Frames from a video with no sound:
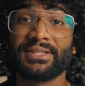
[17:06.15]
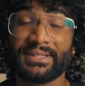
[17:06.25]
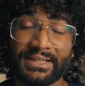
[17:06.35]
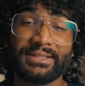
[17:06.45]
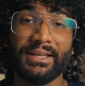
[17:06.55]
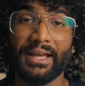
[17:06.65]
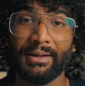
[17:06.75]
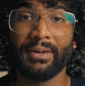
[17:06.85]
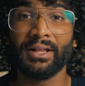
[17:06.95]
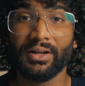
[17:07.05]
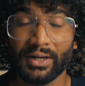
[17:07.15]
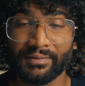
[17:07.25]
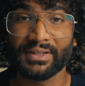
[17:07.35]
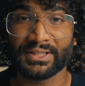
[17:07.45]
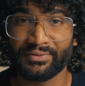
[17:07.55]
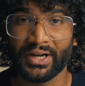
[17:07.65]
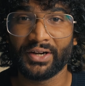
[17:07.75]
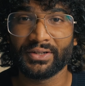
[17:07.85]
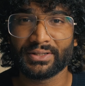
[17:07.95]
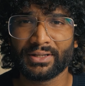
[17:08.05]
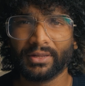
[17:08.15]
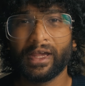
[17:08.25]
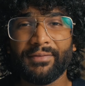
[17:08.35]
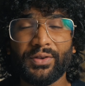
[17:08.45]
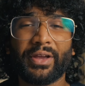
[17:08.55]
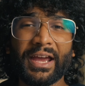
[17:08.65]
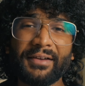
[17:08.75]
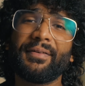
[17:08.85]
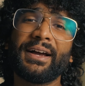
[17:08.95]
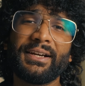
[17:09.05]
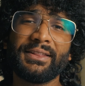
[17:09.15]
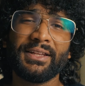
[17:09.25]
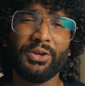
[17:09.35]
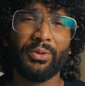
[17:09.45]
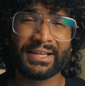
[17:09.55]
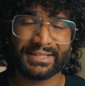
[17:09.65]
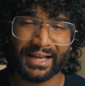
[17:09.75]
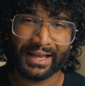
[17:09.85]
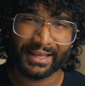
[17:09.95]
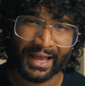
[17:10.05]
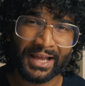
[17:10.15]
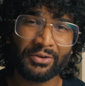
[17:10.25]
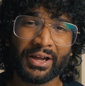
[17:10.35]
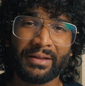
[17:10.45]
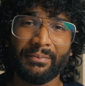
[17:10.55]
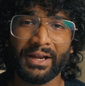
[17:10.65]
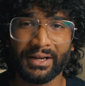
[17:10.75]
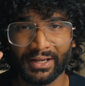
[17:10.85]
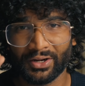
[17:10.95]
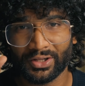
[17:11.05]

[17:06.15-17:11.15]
60 ml of this fragrance. If you can't find it in the US, I can recommend an